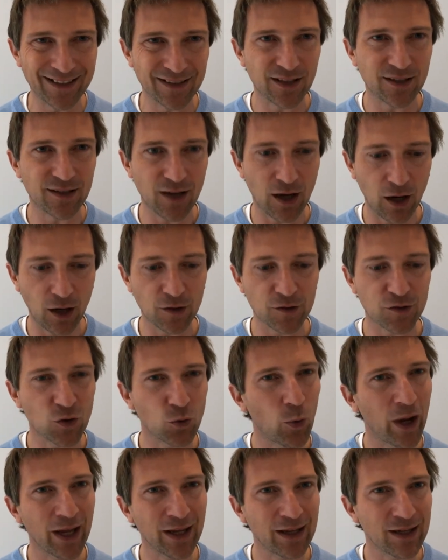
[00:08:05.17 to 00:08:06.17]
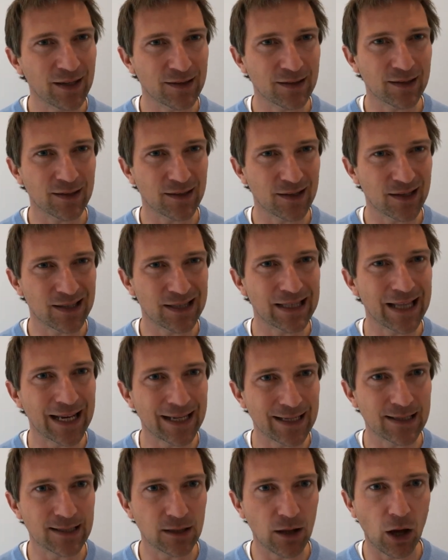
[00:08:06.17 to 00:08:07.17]
to task the way Aegisthus has led
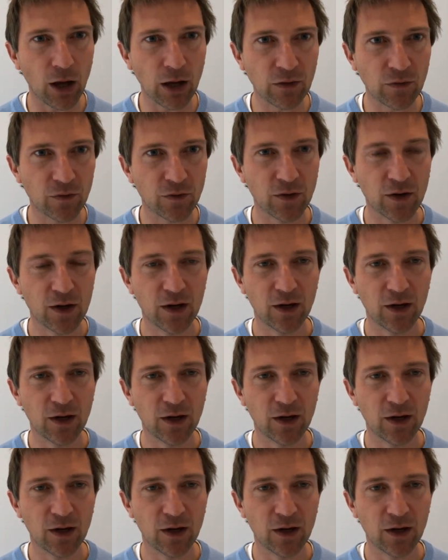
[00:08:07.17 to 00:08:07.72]
his life